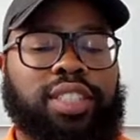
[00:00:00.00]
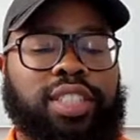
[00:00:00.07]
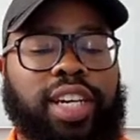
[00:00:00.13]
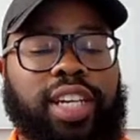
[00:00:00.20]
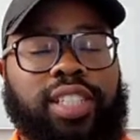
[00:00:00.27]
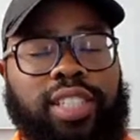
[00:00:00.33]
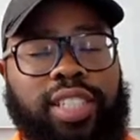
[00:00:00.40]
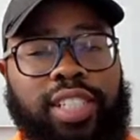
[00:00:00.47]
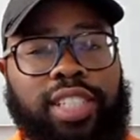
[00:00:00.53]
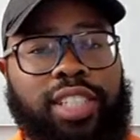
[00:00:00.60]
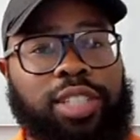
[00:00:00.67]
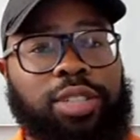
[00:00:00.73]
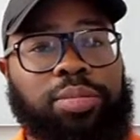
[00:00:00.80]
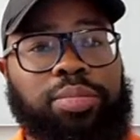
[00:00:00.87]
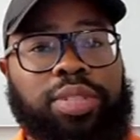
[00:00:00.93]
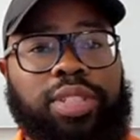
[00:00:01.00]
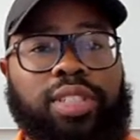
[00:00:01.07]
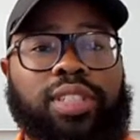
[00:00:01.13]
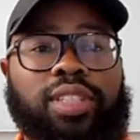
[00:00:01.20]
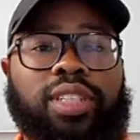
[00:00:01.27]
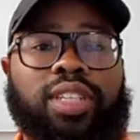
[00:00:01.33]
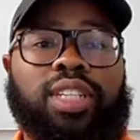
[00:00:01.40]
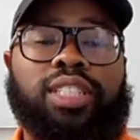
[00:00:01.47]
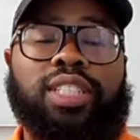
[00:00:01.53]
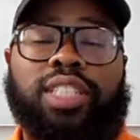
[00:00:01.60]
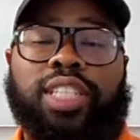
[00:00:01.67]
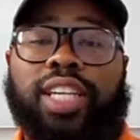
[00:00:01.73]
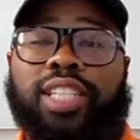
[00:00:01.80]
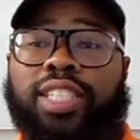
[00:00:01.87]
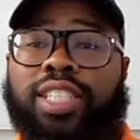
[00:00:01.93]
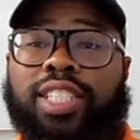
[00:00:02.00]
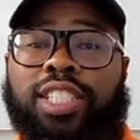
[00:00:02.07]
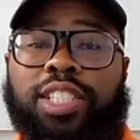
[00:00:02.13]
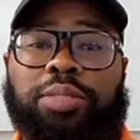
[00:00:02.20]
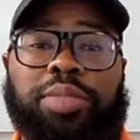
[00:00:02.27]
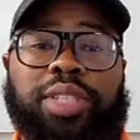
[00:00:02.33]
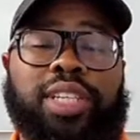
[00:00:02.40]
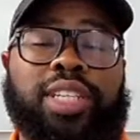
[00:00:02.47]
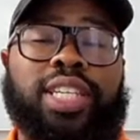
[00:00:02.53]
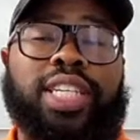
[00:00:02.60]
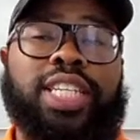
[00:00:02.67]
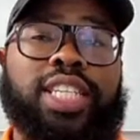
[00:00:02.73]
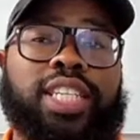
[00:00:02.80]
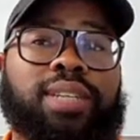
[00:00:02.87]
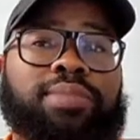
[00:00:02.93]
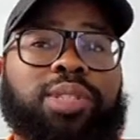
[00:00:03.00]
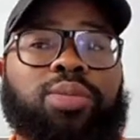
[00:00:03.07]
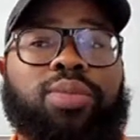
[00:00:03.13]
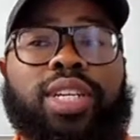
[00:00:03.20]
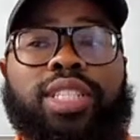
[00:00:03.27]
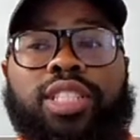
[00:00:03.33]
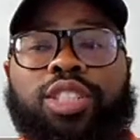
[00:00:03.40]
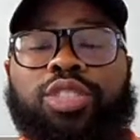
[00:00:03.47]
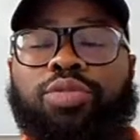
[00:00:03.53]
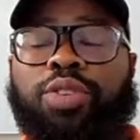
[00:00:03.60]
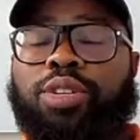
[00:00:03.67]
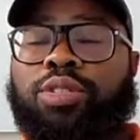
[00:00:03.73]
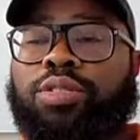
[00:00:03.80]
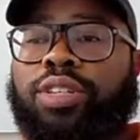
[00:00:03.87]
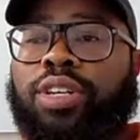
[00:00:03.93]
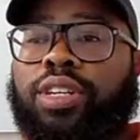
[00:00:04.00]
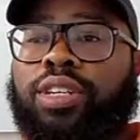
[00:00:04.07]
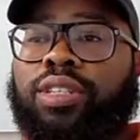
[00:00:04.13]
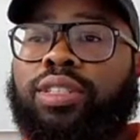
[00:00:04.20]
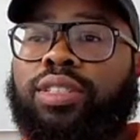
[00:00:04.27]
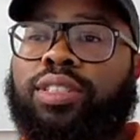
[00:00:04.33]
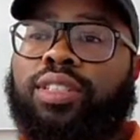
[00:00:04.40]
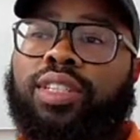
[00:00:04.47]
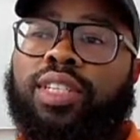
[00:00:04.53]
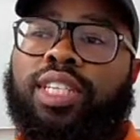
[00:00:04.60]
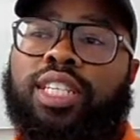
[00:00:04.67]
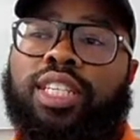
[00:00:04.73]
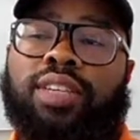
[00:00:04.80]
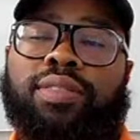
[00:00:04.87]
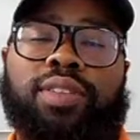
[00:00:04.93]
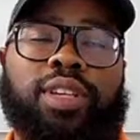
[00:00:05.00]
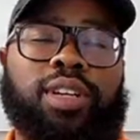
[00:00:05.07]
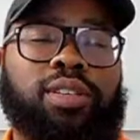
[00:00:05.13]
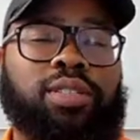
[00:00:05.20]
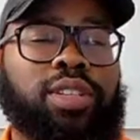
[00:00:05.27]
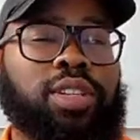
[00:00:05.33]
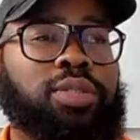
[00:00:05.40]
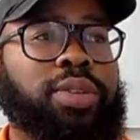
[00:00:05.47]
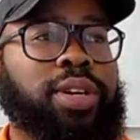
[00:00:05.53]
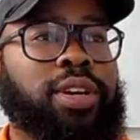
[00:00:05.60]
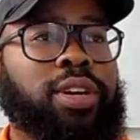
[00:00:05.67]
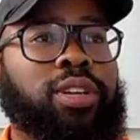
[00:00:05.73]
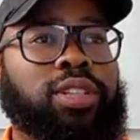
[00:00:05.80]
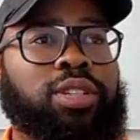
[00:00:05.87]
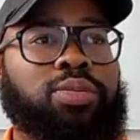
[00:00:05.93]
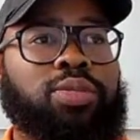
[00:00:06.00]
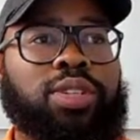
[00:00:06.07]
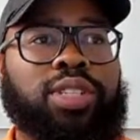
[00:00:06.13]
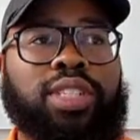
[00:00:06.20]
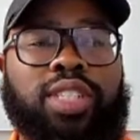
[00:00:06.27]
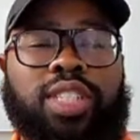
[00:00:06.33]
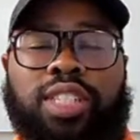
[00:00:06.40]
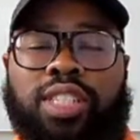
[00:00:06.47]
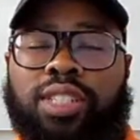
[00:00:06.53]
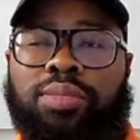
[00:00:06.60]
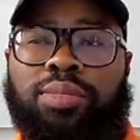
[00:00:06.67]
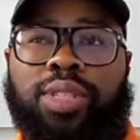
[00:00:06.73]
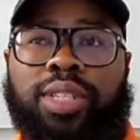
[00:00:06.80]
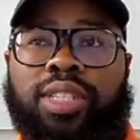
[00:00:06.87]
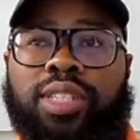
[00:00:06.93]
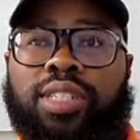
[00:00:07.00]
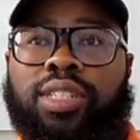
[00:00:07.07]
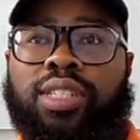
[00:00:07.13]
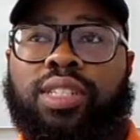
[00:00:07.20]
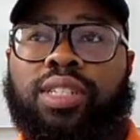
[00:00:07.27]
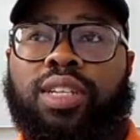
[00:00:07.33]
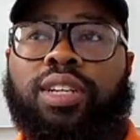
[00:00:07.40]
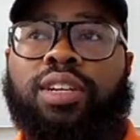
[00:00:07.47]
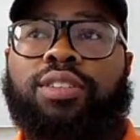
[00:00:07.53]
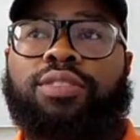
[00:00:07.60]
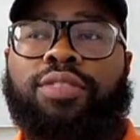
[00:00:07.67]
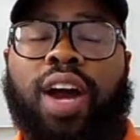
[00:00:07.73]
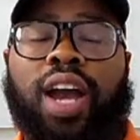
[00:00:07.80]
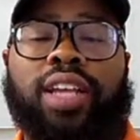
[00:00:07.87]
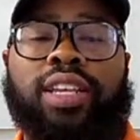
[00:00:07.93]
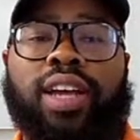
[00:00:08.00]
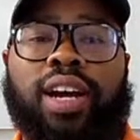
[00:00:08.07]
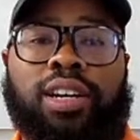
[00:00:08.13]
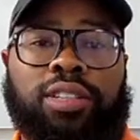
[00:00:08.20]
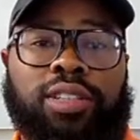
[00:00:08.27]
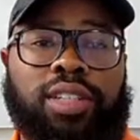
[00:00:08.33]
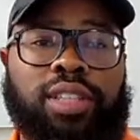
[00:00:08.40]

Check systems, and EWS is real, y'all. If you don't know what early warning systems is, find out.